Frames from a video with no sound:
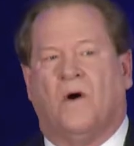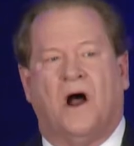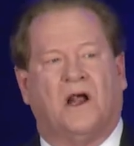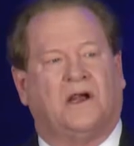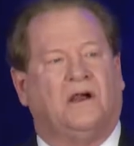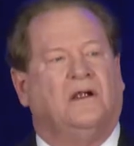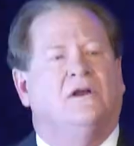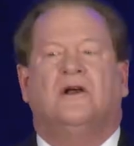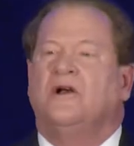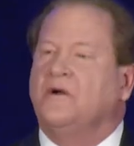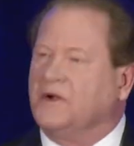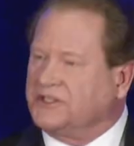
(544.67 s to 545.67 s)
Walker
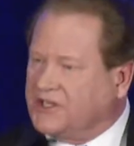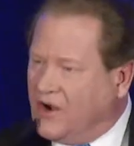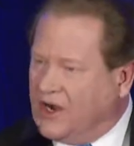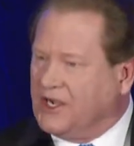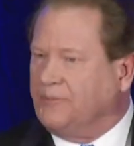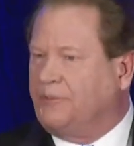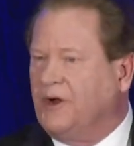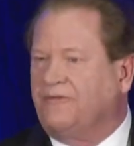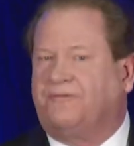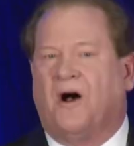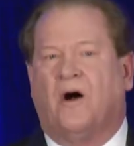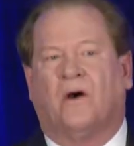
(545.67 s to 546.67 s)
who is going to put
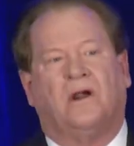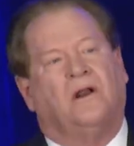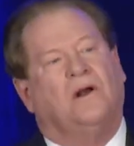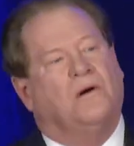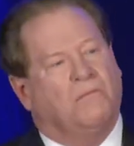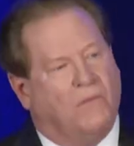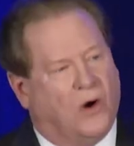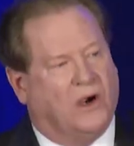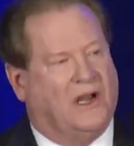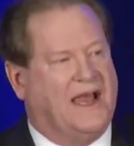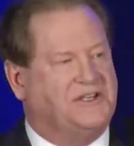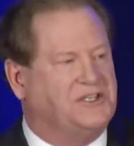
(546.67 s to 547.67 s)
forward more
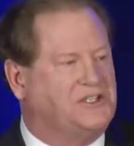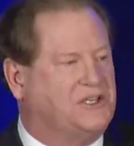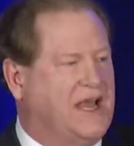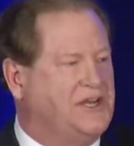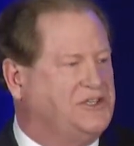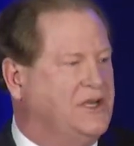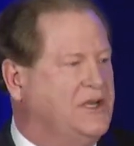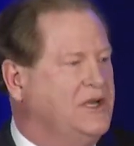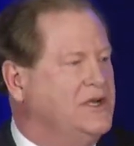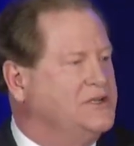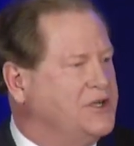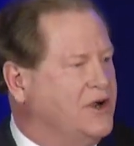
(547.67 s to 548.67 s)
legislation
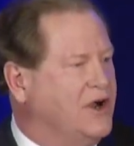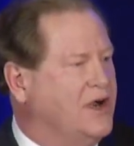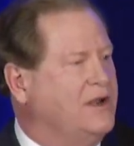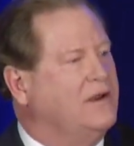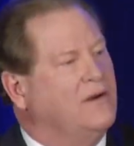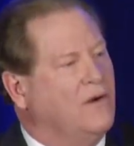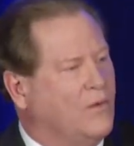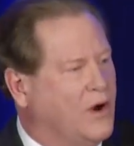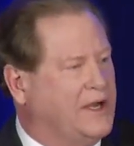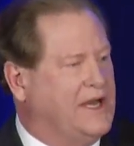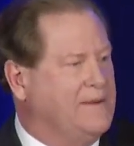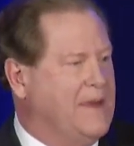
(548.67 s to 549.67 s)
to hurt
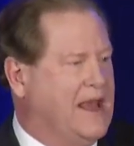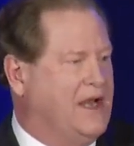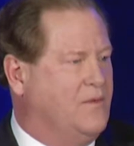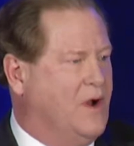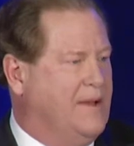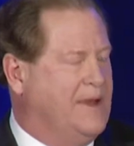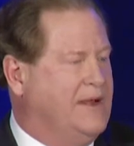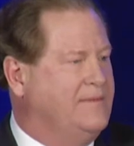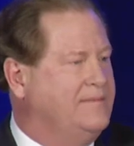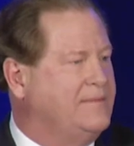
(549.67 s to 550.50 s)
working men and women.